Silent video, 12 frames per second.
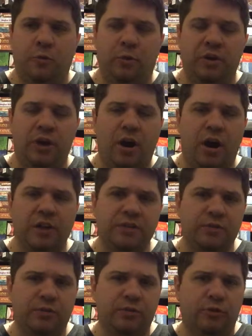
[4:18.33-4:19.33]
We
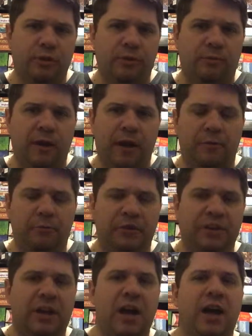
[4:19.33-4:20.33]
also toyed around
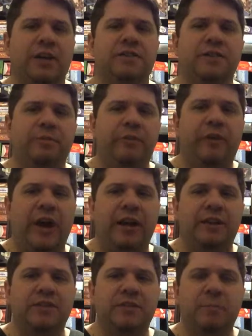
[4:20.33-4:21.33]
with the concept of
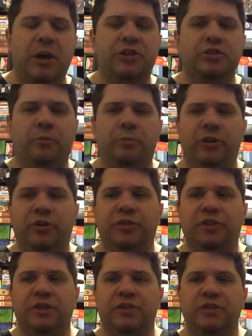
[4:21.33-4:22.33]
adding special
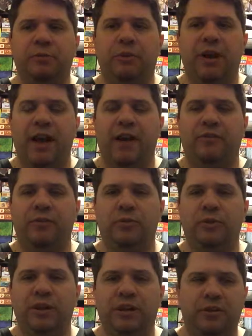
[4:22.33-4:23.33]
buildings that would have
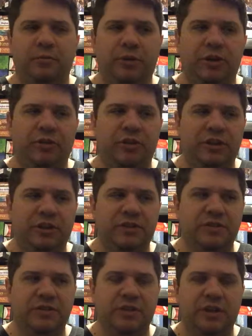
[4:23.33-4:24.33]
unique
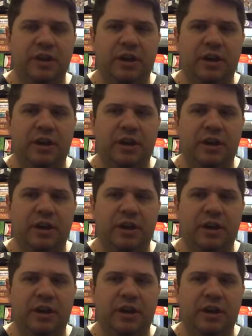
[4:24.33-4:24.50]
abilities